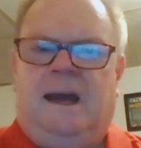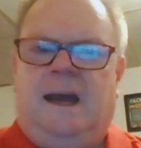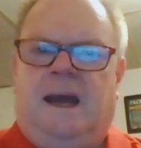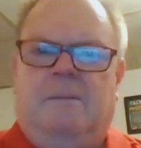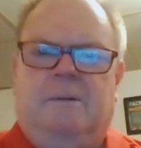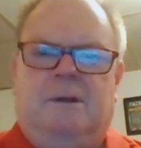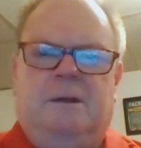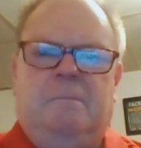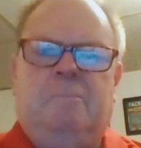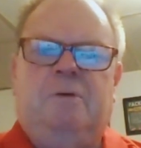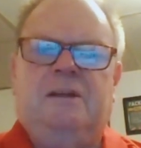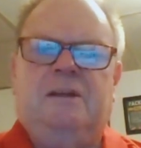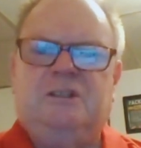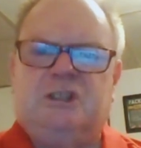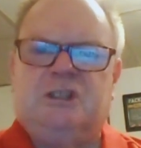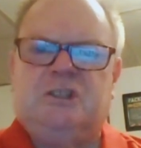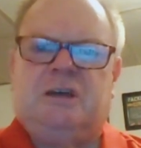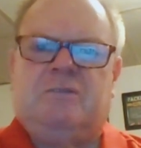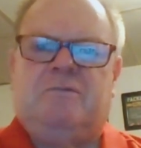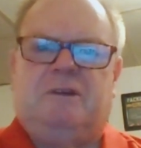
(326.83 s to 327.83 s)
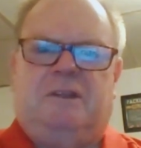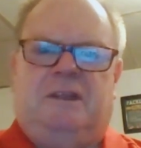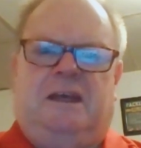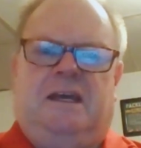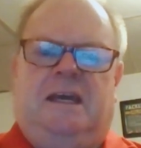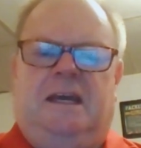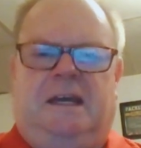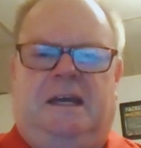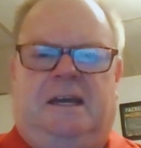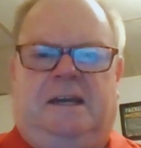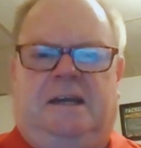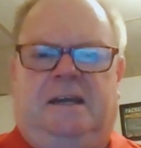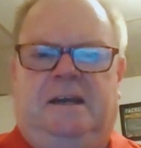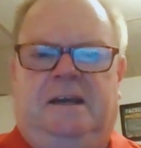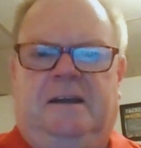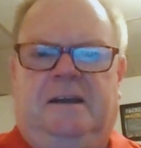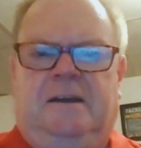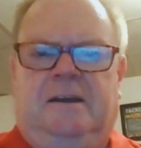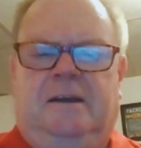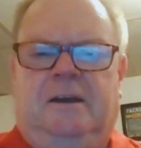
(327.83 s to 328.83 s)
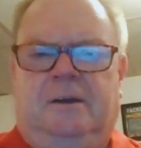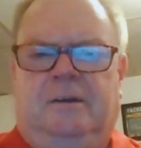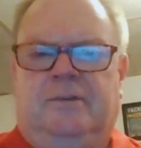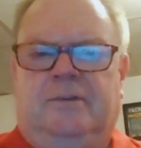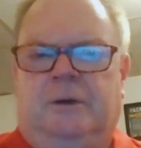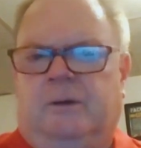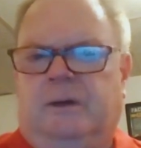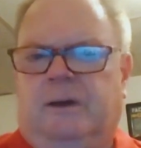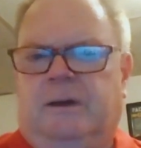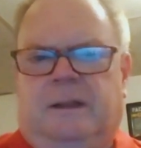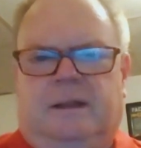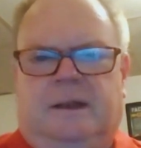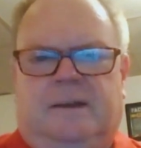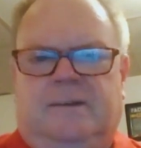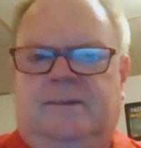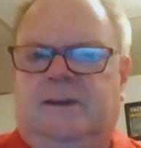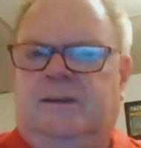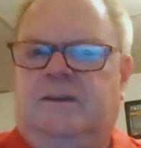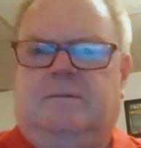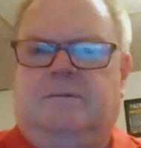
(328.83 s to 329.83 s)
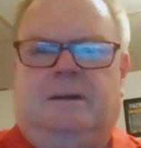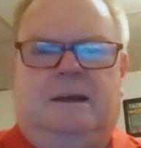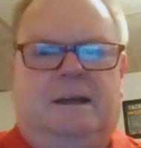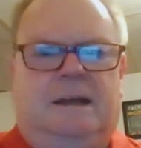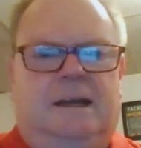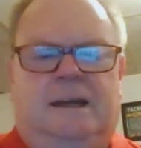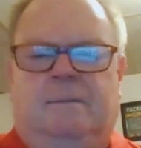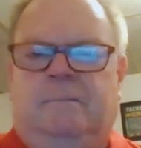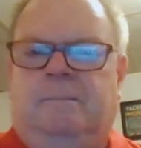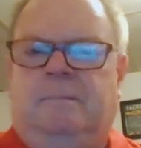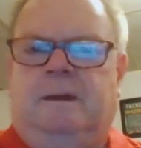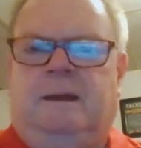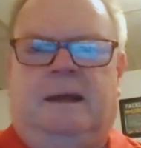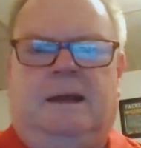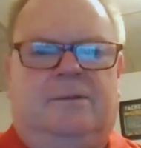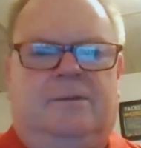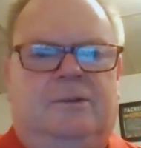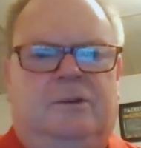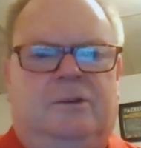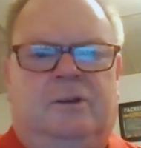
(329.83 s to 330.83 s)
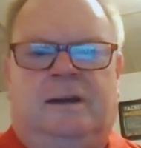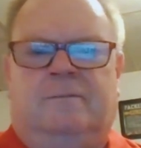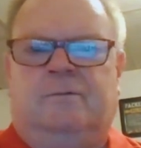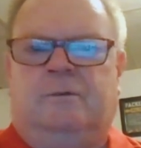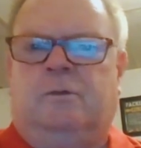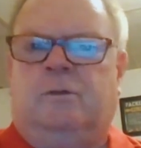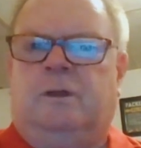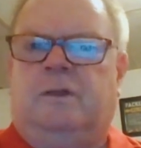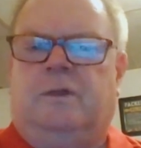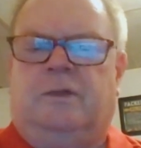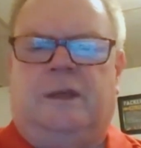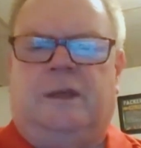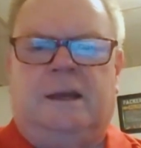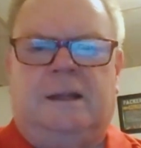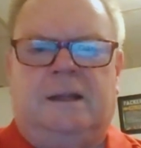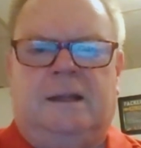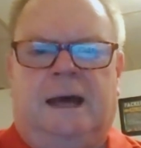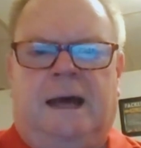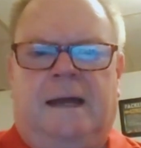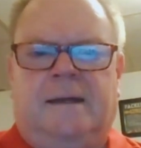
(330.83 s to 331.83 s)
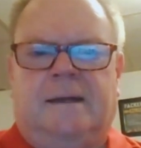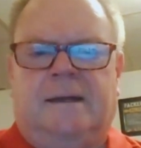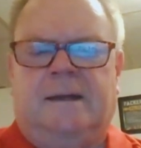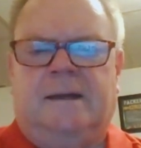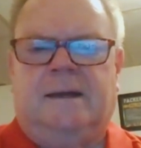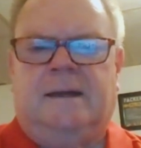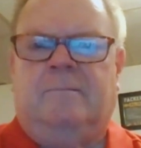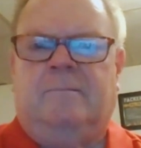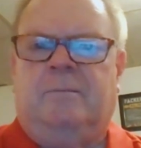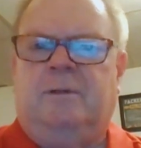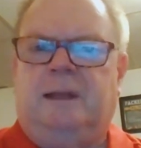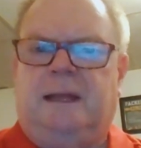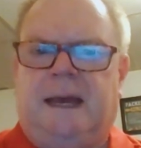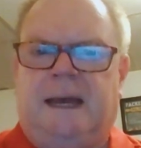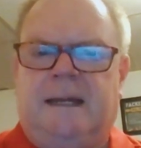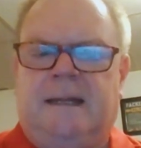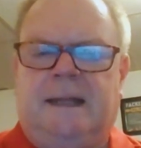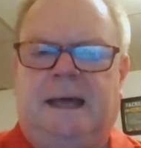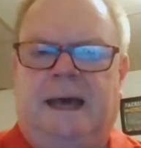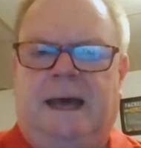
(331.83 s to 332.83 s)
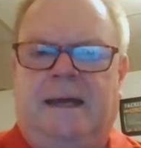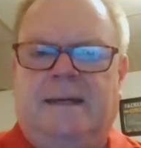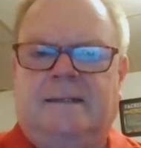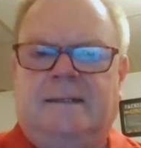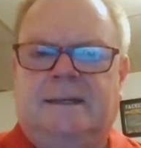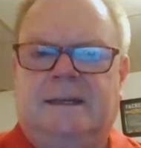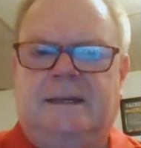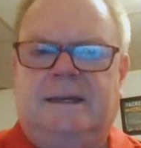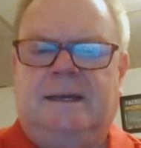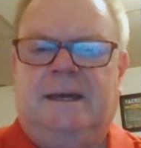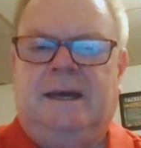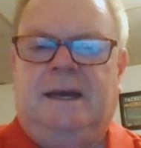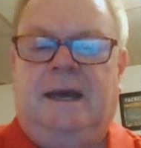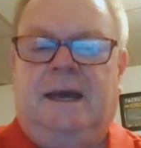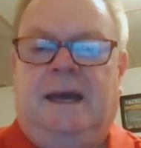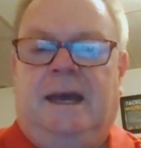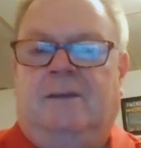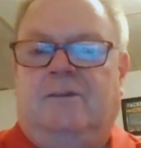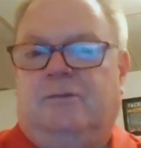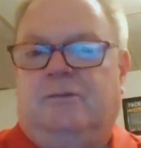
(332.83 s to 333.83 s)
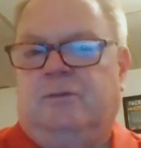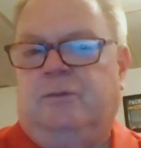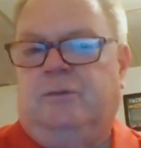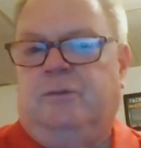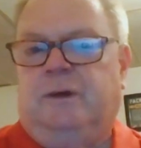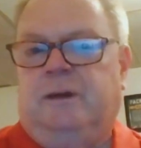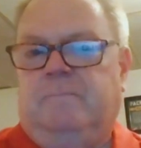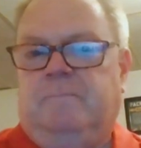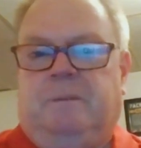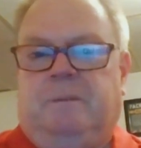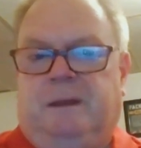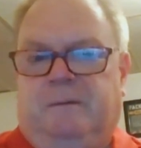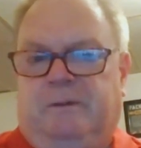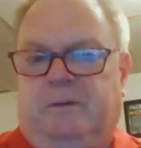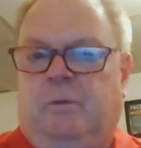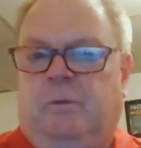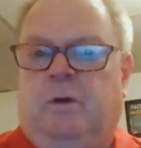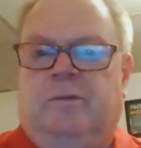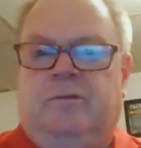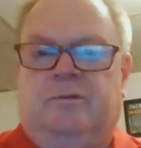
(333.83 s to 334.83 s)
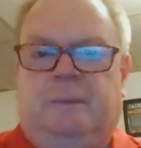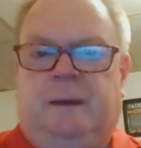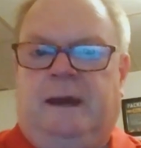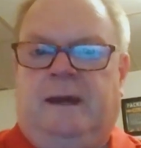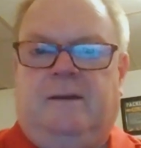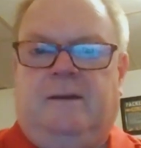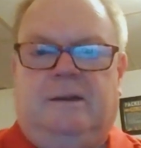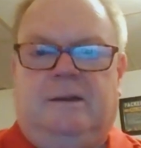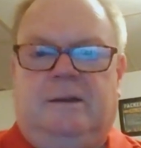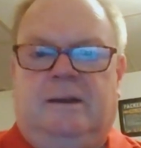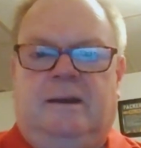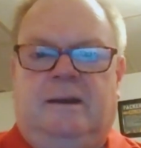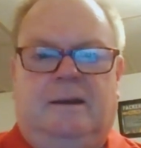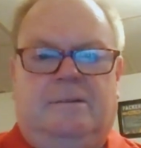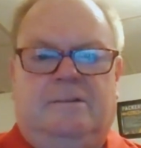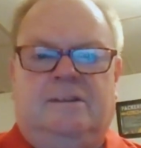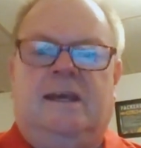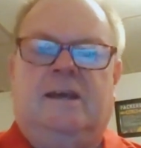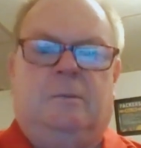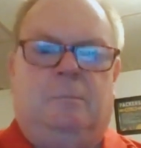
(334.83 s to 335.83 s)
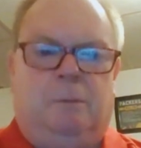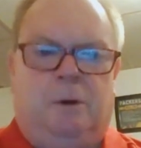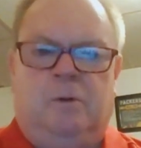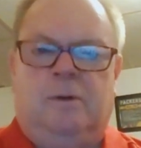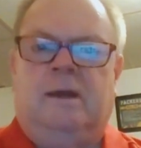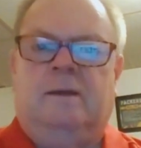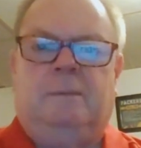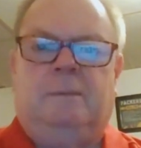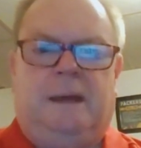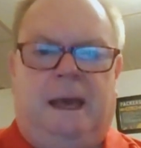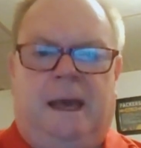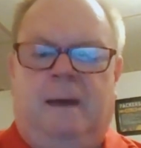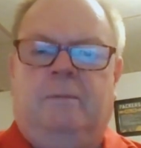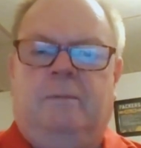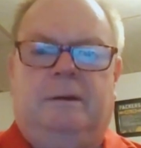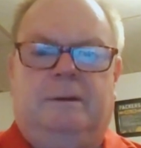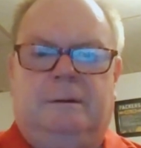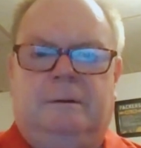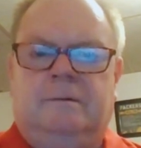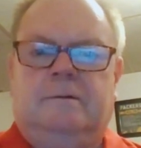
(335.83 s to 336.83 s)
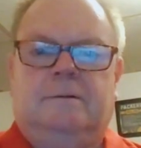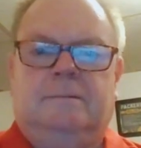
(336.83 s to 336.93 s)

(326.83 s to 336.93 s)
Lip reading: I mean, it pinches everything in. So, like I said, you're going to have to really think a lot and plan a lot. And truthfully, if the weather's bad, take a bogey and be happy.